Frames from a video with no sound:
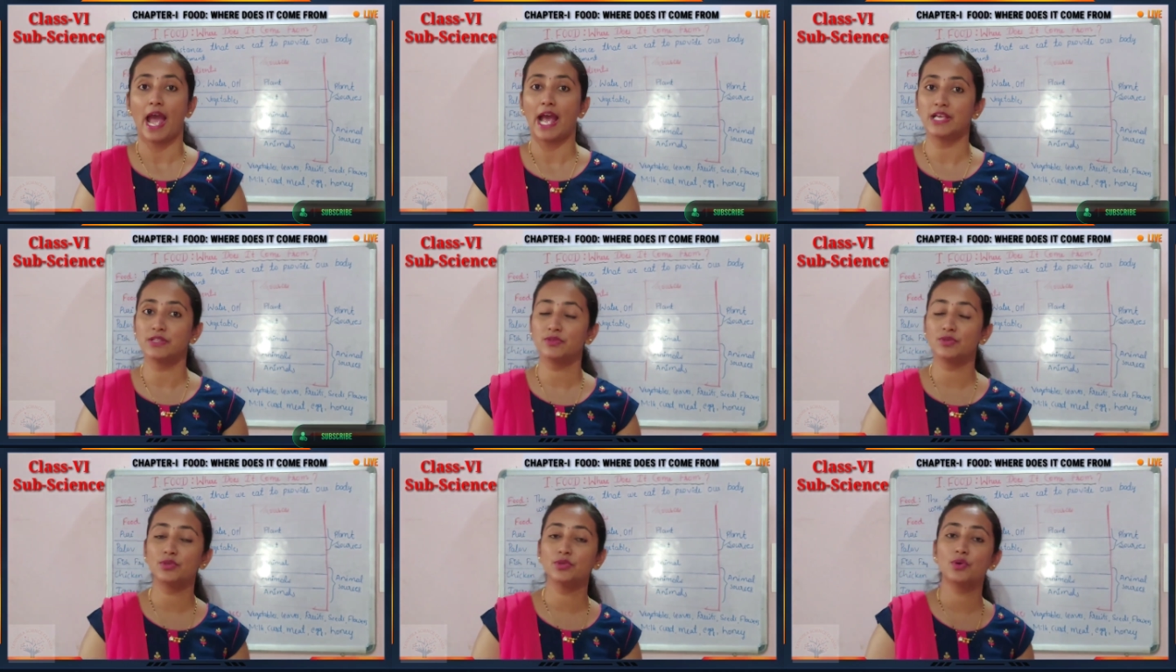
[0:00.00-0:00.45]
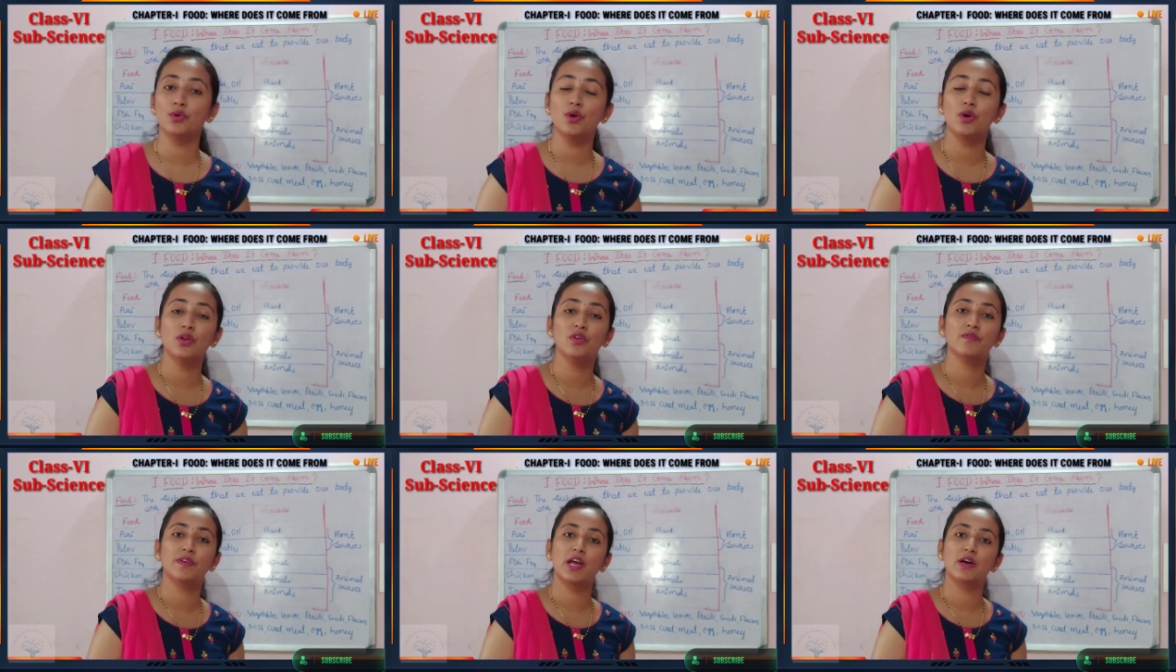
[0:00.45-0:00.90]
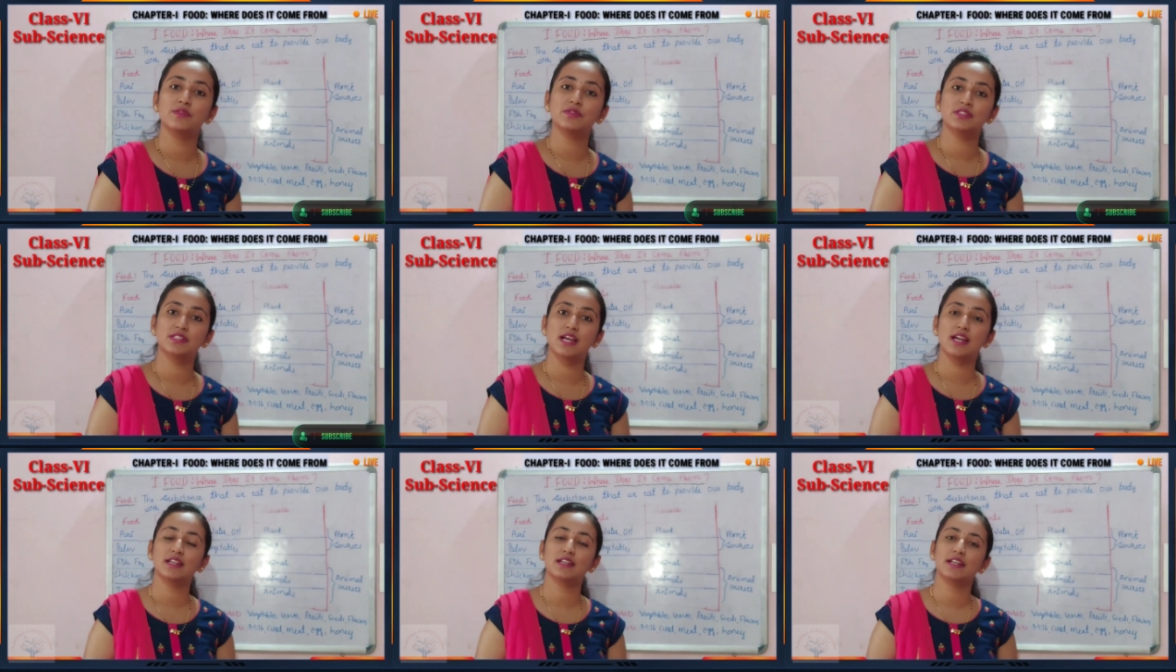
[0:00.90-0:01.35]
As you know all, we have
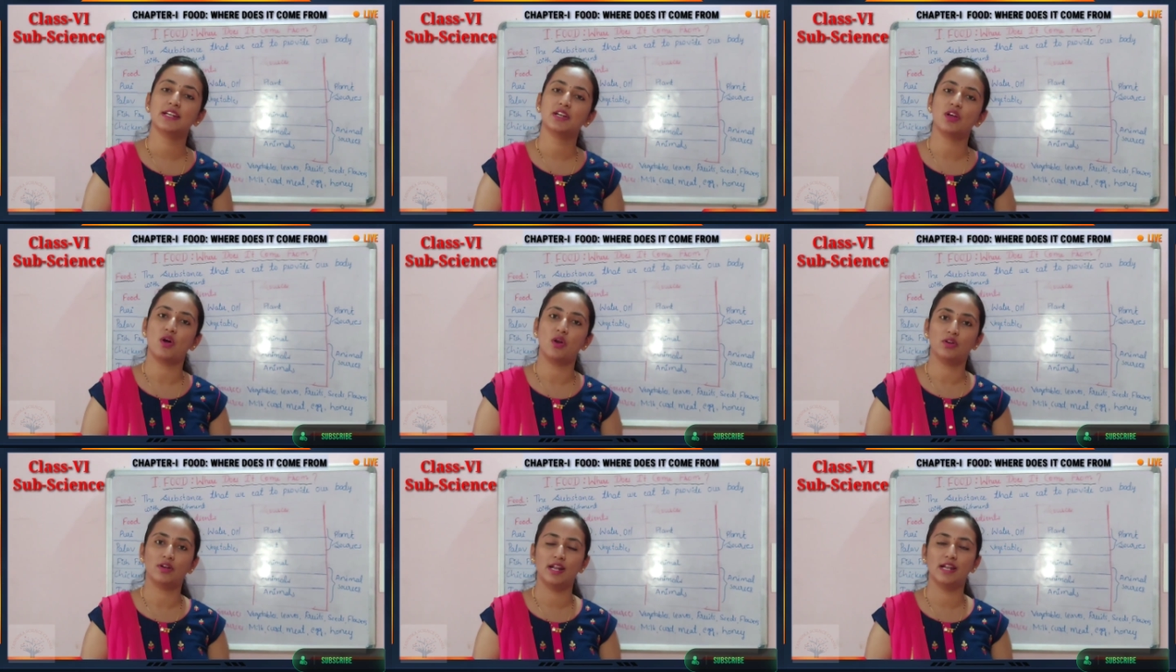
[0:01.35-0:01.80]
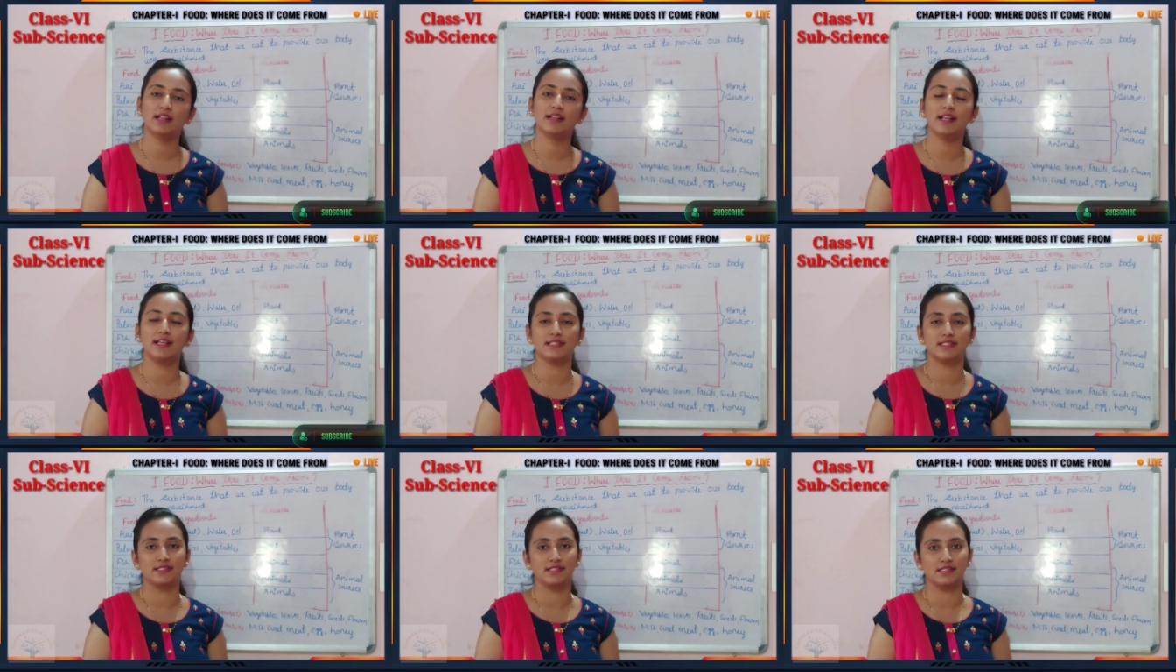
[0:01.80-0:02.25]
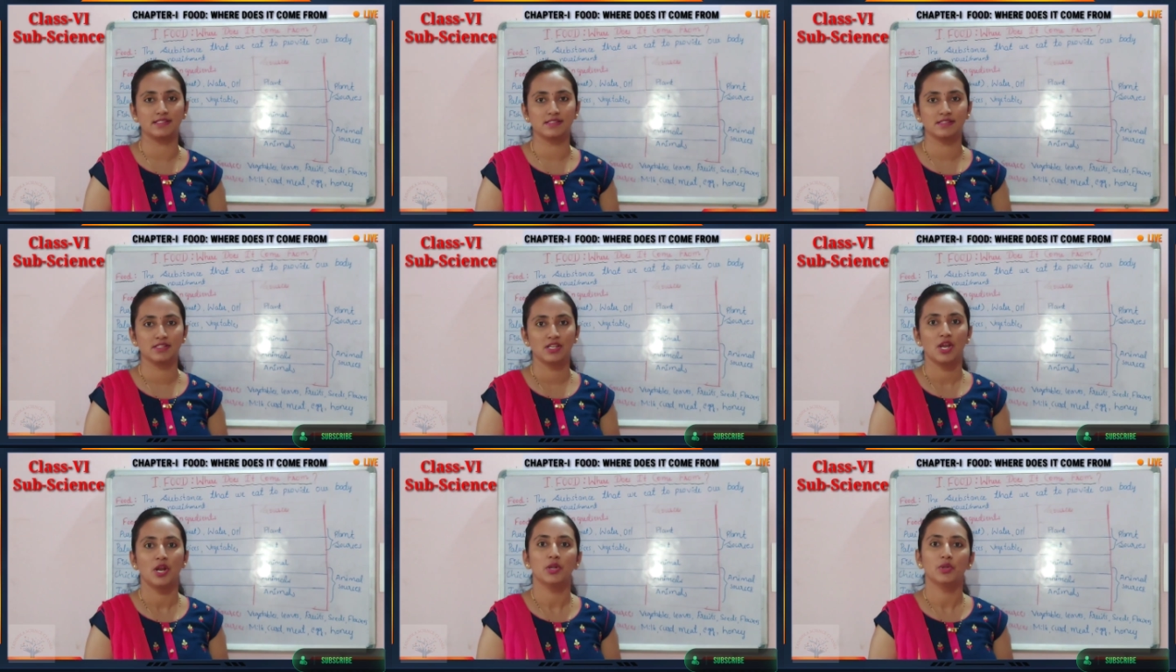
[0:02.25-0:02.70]
started online classes.
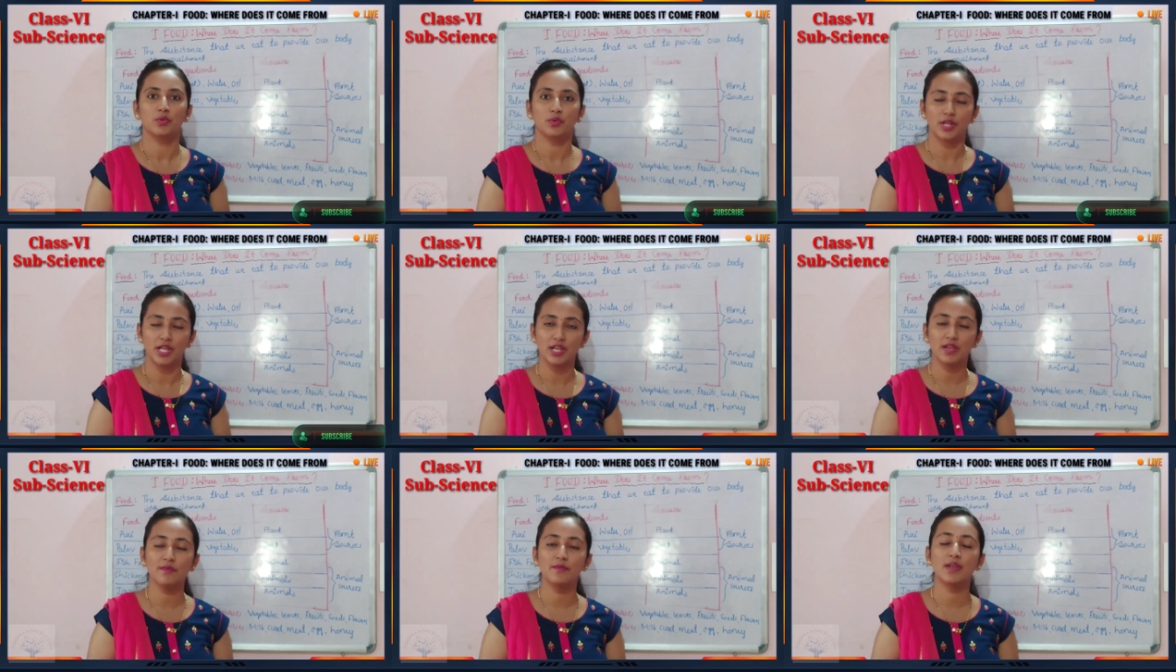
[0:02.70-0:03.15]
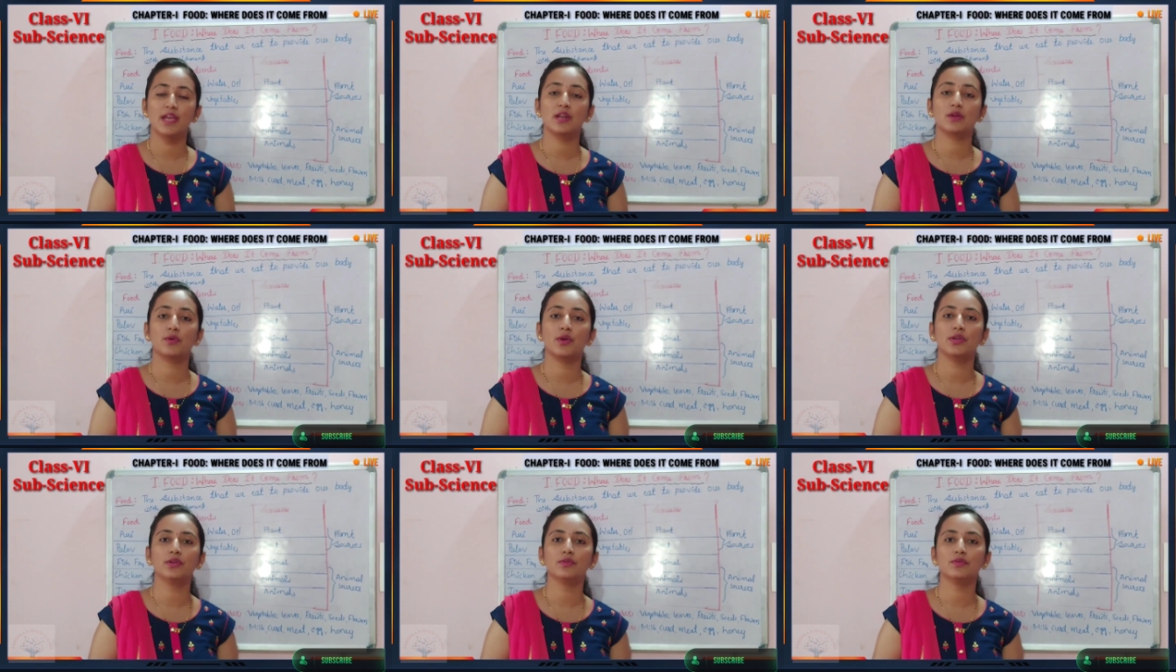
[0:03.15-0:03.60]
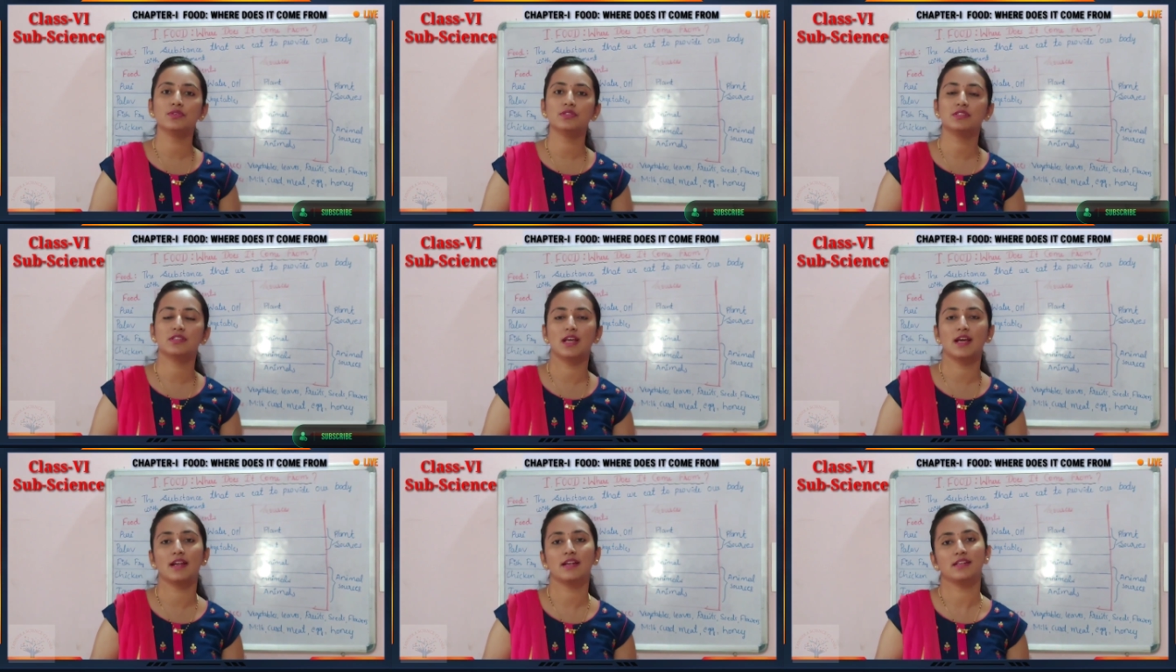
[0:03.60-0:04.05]
Today we are going to
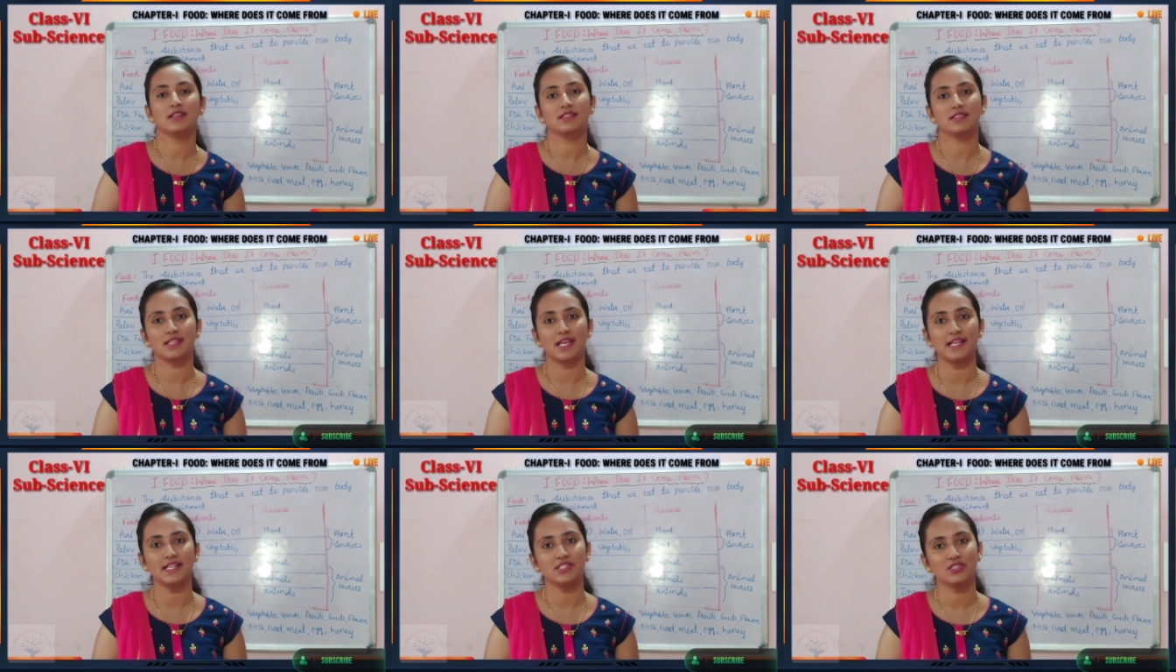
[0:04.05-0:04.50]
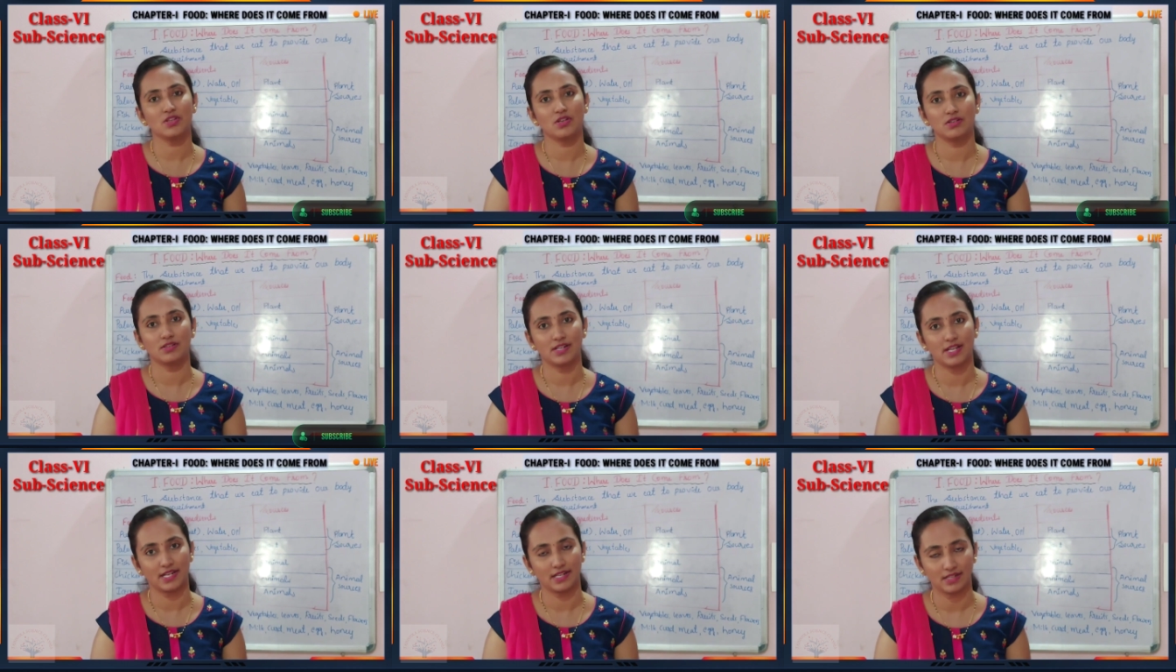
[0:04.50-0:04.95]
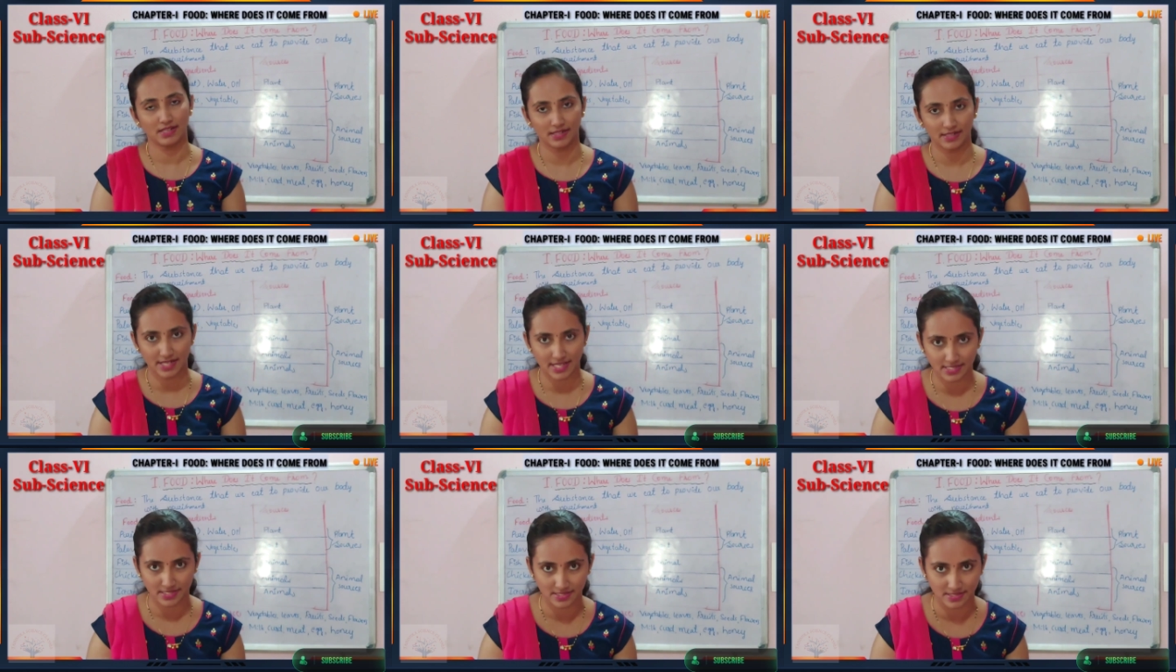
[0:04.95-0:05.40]
start science online
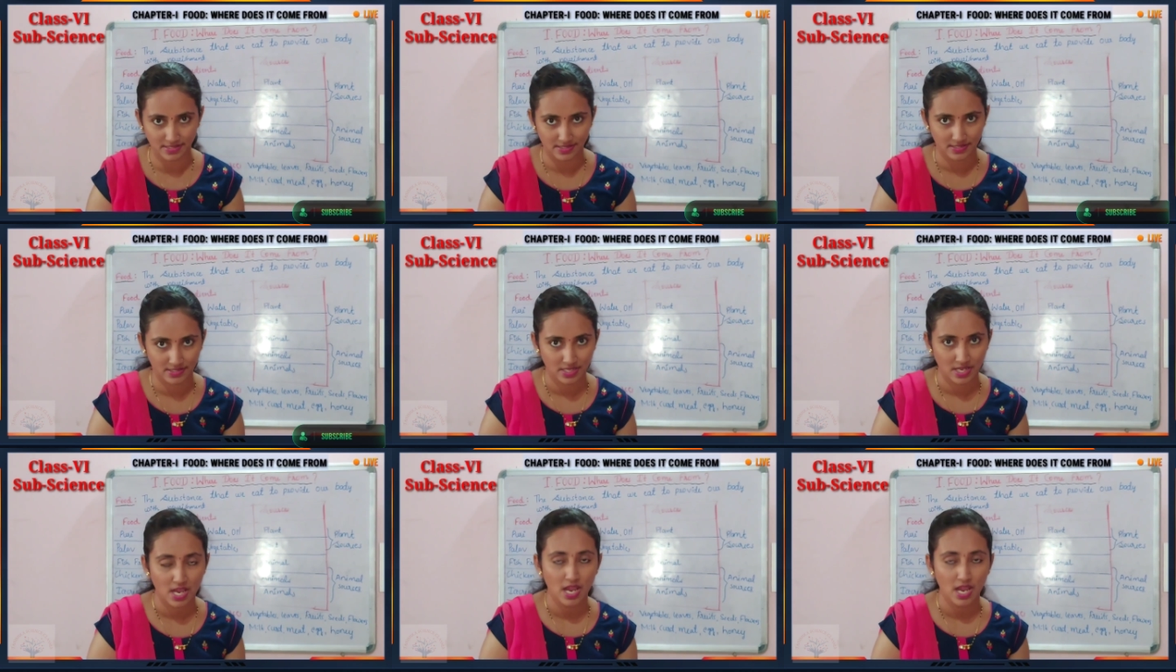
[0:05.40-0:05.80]
classes.